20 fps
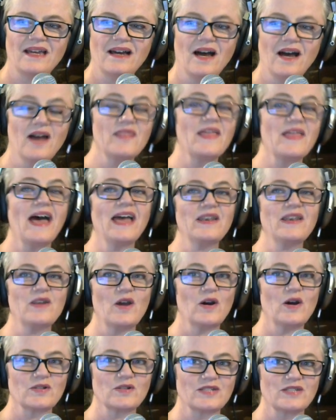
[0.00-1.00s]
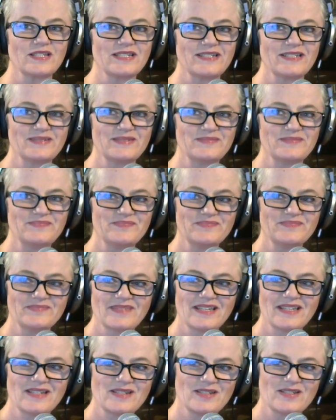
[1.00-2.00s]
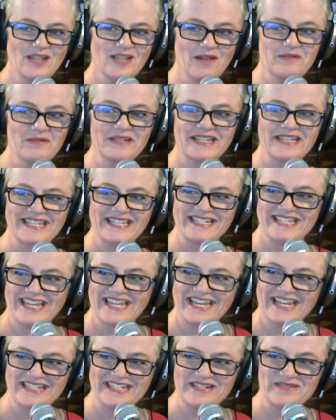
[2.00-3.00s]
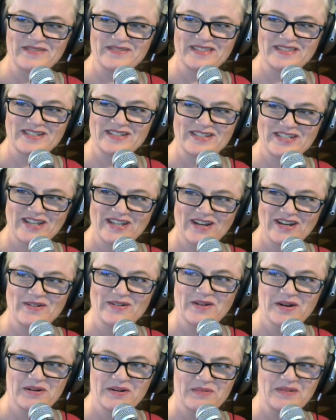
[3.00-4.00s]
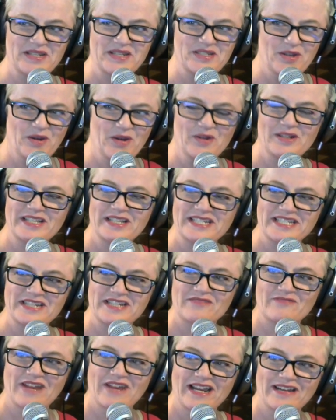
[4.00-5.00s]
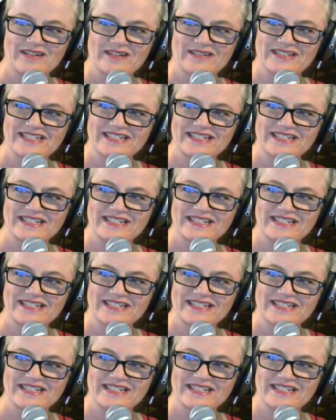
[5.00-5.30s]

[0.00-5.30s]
on that note, shall we continue with the show or are we totally derailed?